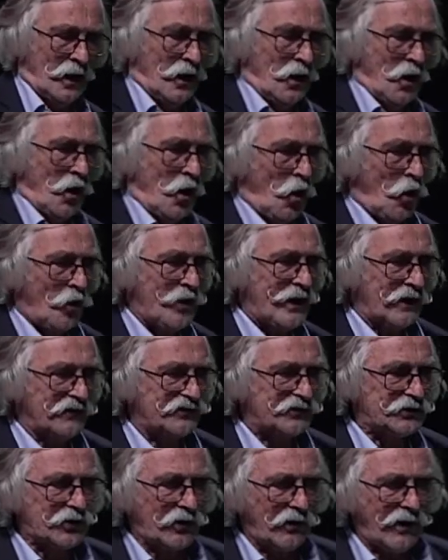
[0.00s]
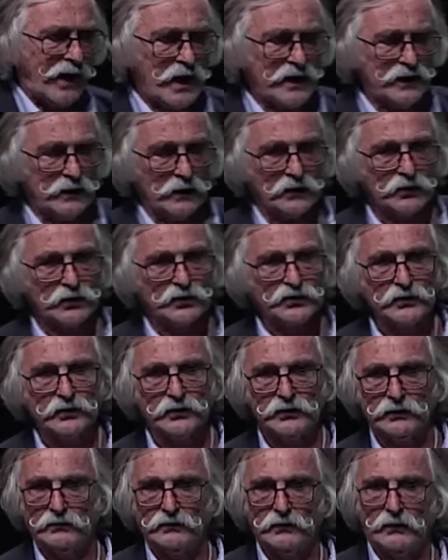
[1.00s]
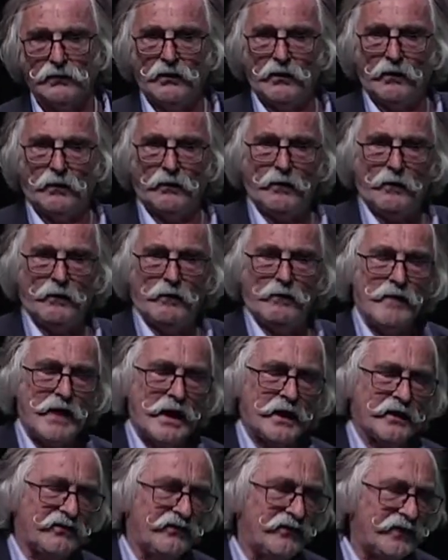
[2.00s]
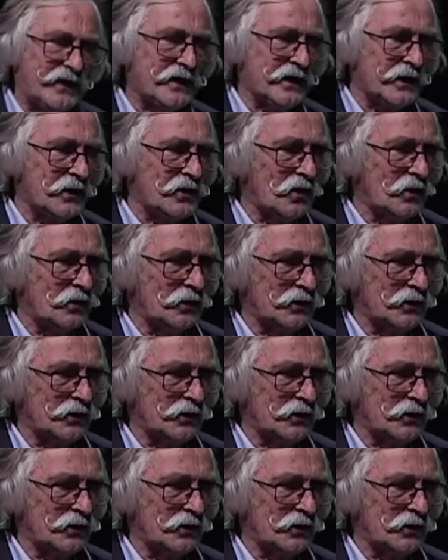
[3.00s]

we have tried to make video